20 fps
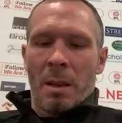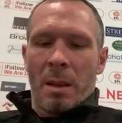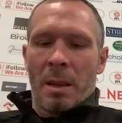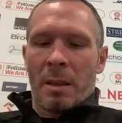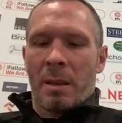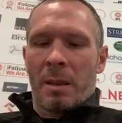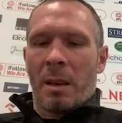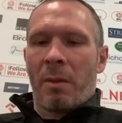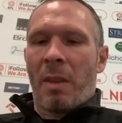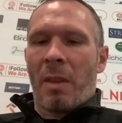
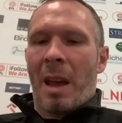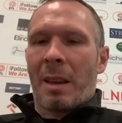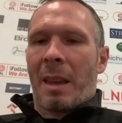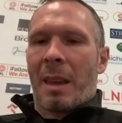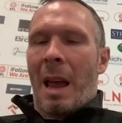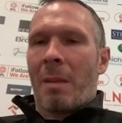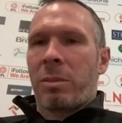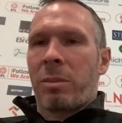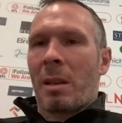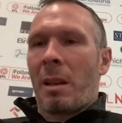Listen, if that
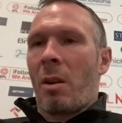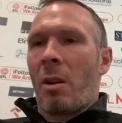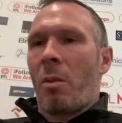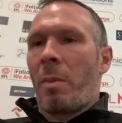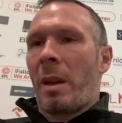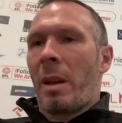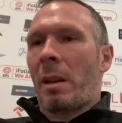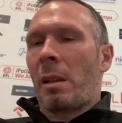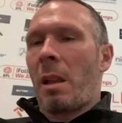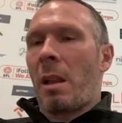gap's a little
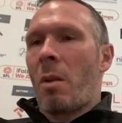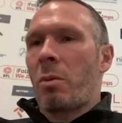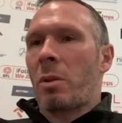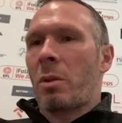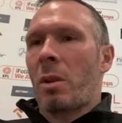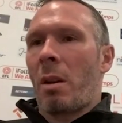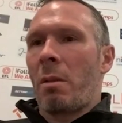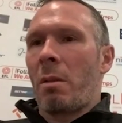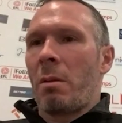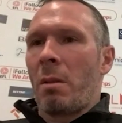bit
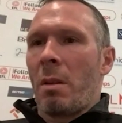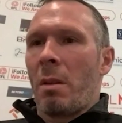closer,